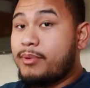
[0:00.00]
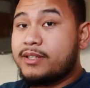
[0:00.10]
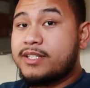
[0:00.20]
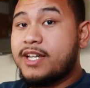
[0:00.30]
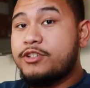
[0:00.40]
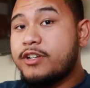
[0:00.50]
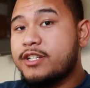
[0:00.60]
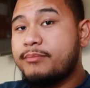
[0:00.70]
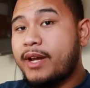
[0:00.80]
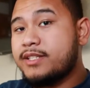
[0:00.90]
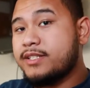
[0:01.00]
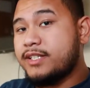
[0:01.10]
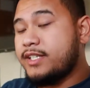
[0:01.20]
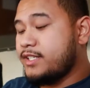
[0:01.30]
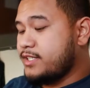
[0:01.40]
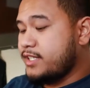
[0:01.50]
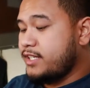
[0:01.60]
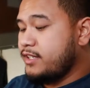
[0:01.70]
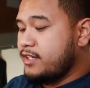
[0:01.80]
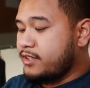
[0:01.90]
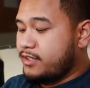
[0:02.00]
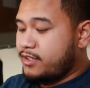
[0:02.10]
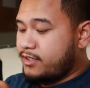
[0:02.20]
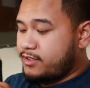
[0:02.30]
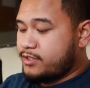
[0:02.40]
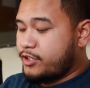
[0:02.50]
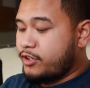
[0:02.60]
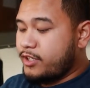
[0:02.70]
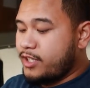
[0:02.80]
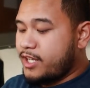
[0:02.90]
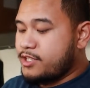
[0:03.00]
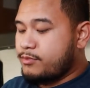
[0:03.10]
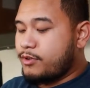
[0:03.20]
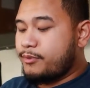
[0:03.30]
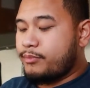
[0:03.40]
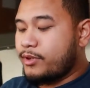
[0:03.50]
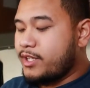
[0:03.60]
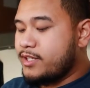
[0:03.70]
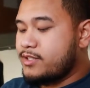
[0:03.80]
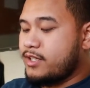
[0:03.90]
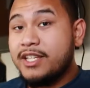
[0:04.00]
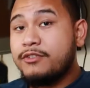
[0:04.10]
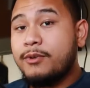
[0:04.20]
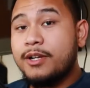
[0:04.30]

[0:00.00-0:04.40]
I brought this hydration pack to EDC. The security lines were a breeze. Thanks for